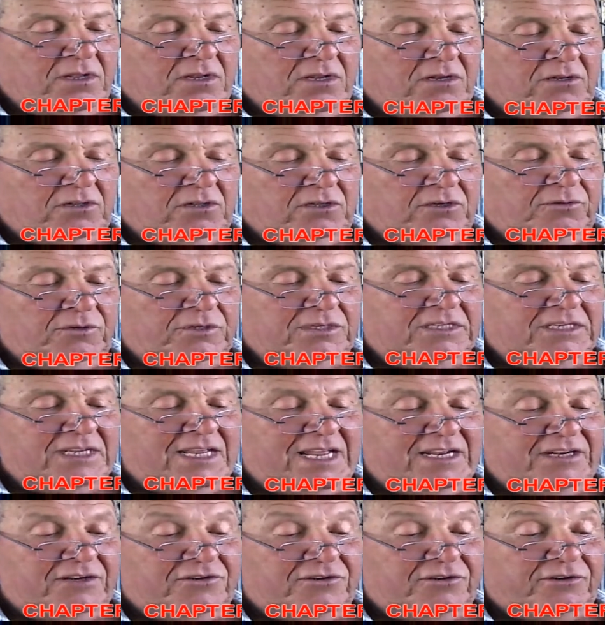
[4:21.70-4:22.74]
Louis
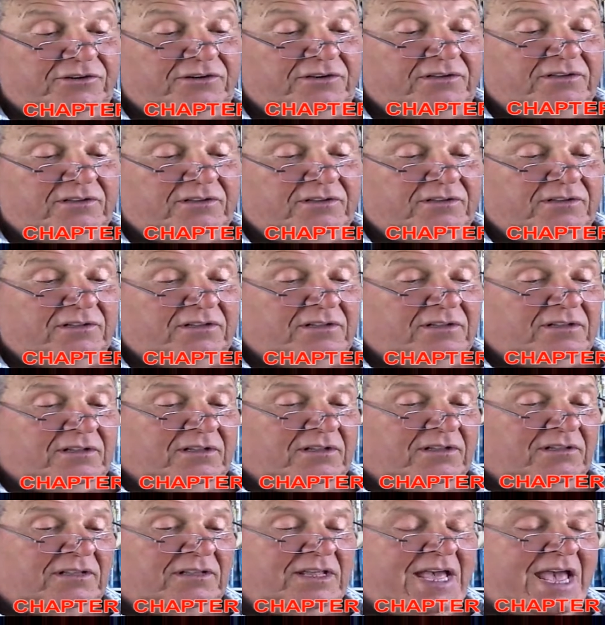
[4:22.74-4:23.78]
entered.
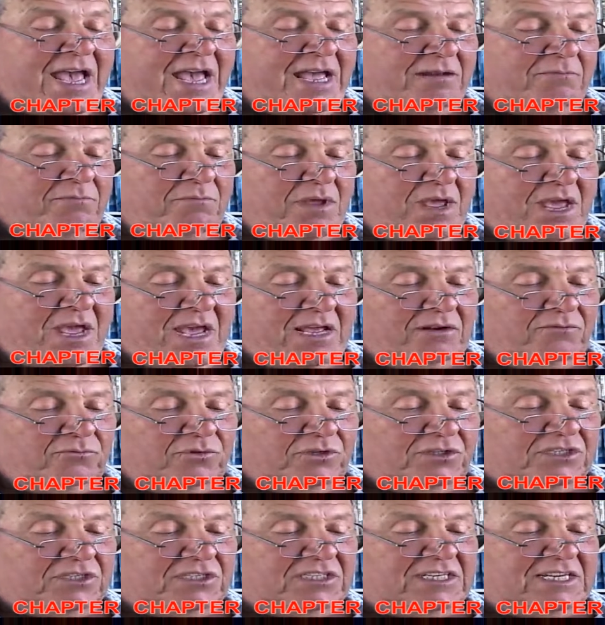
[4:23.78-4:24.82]
The head man
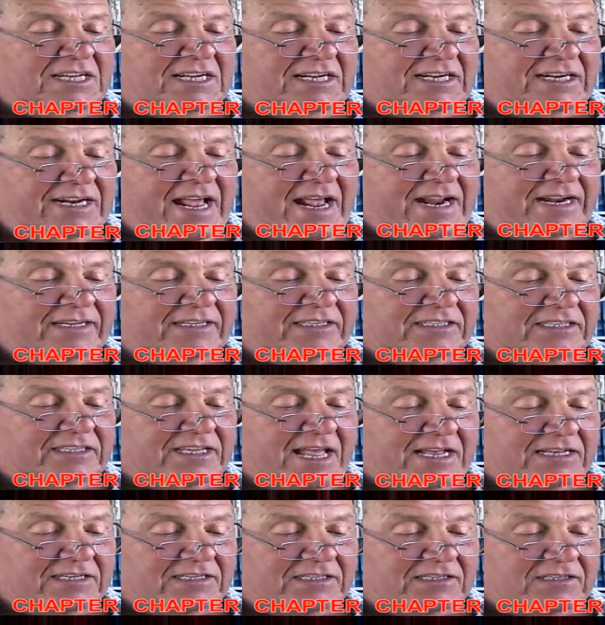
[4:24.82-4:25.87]
was seated at his
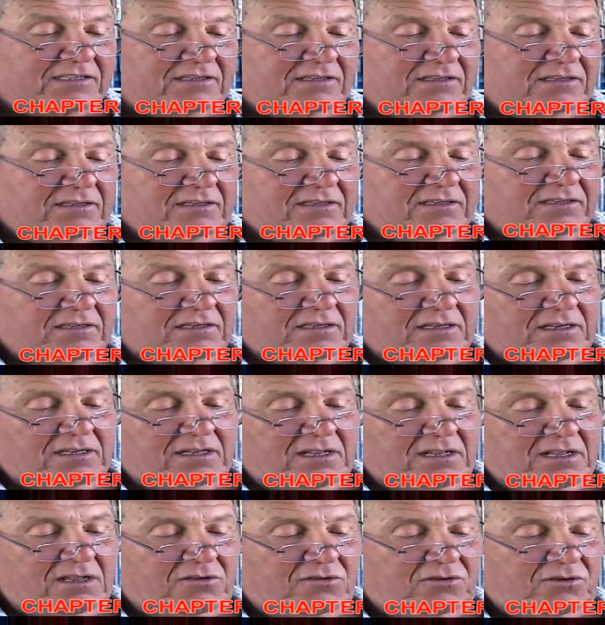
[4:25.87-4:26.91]
desk.
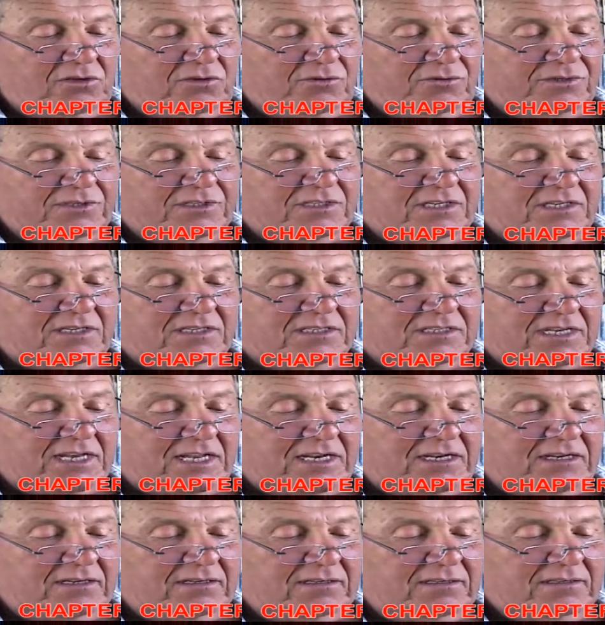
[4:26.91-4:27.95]
"Hello, Louis," he
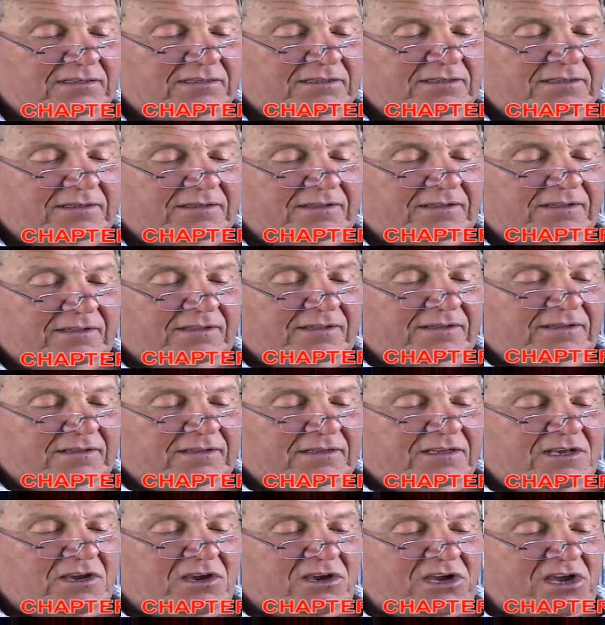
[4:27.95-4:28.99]
said.
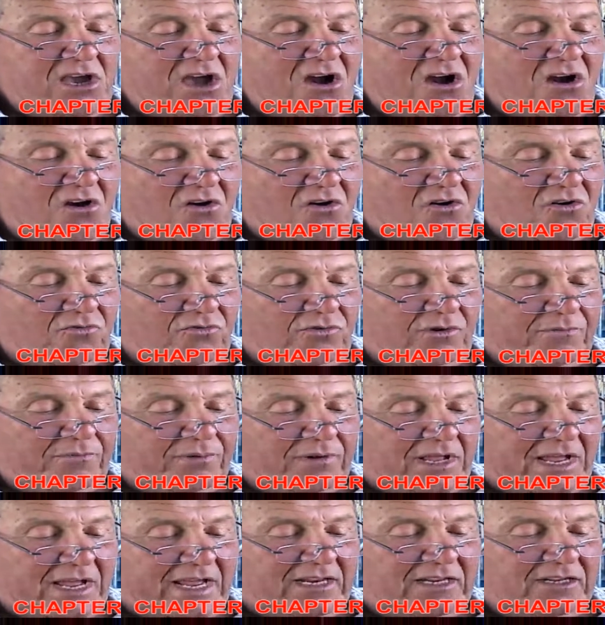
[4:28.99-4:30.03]
"Caw-caw,"
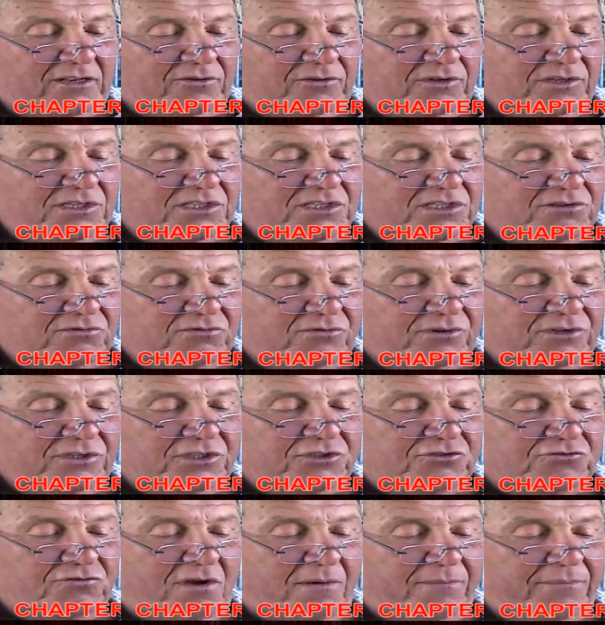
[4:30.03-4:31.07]
replied Louis through his
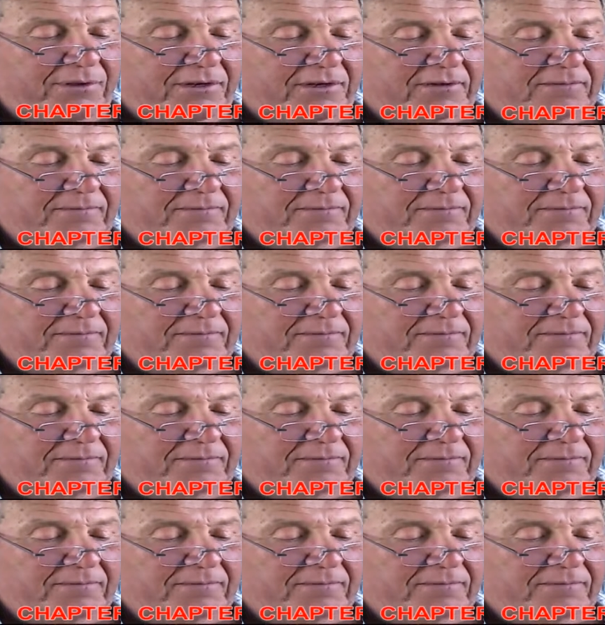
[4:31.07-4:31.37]
trumpet.